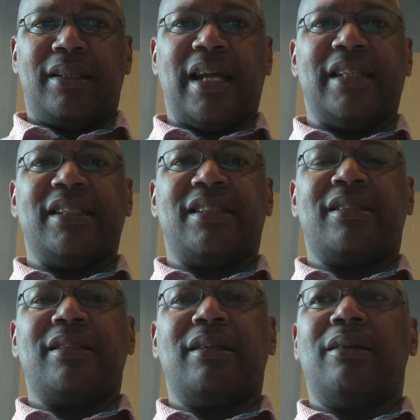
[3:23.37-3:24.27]
That
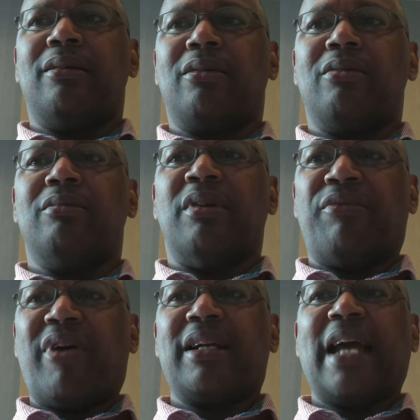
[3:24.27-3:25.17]
is in
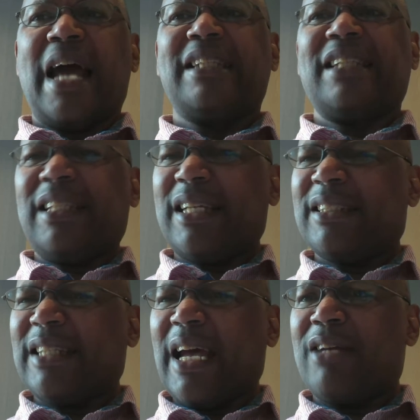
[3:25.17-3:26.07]
fact, they had set
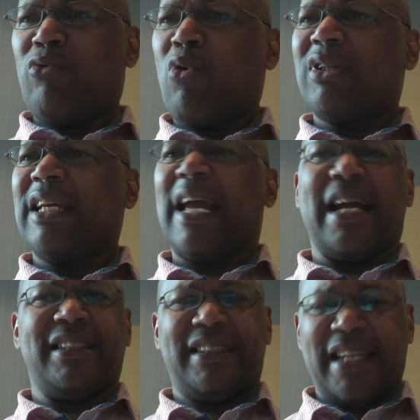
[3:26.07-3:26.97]
aside what he
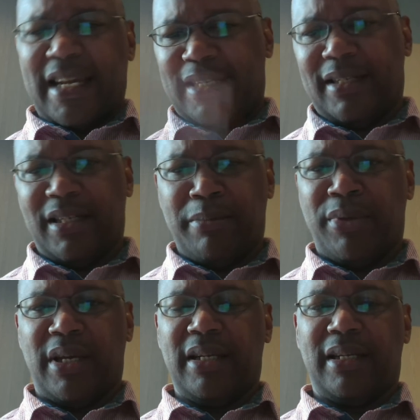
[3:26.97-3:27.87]
had said in the
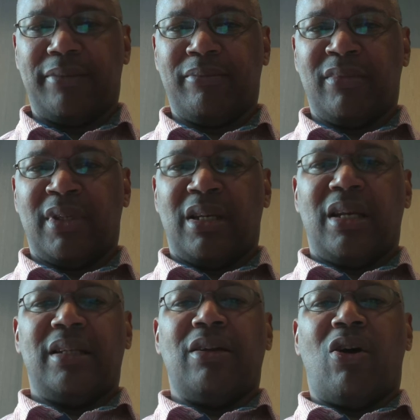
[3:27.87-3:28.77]
beginning.
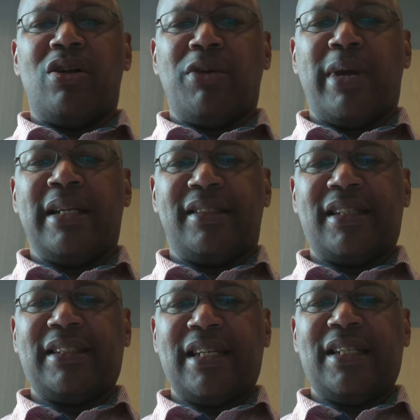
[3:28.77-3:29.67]
All they were
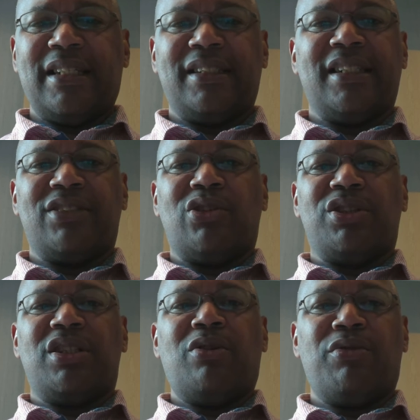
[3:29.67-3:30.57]
interested in is this
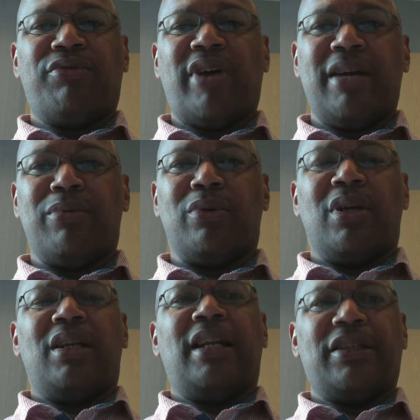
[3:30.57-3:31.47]
doesn't look viable.
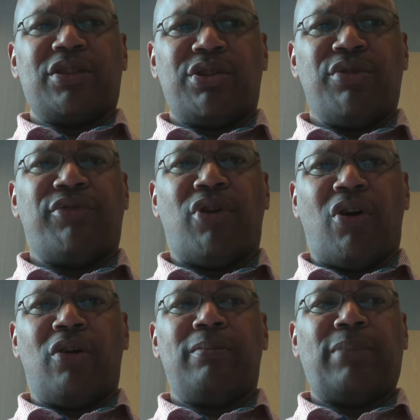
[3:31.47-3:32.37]
Let us look for
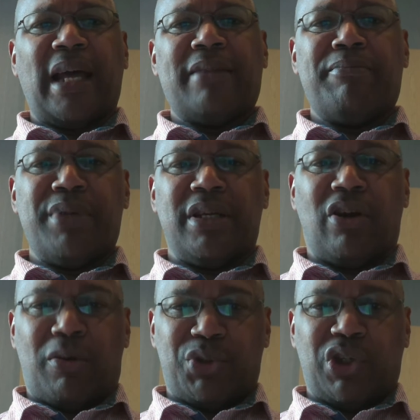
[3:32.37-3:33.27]
plan B,
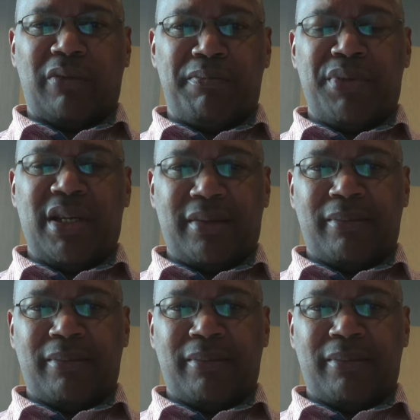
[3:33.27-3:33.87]
option B.